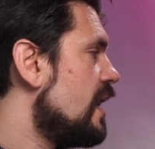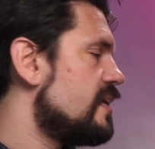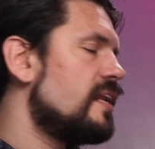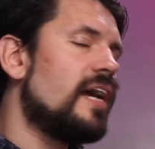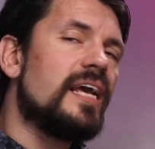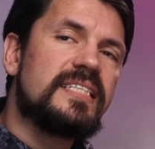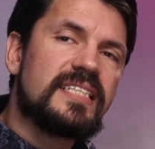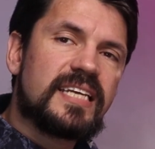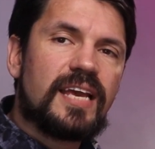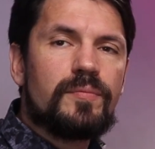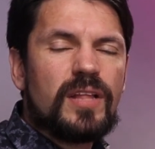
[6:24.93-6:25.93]
And then I
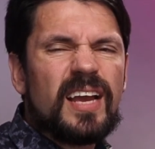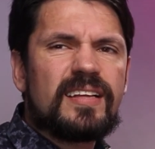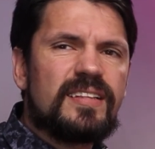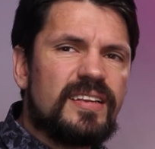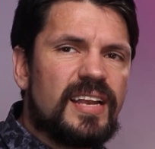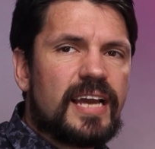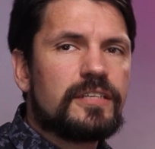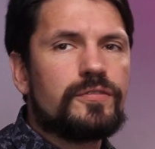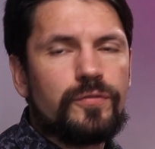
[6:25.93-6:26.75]
skim like the next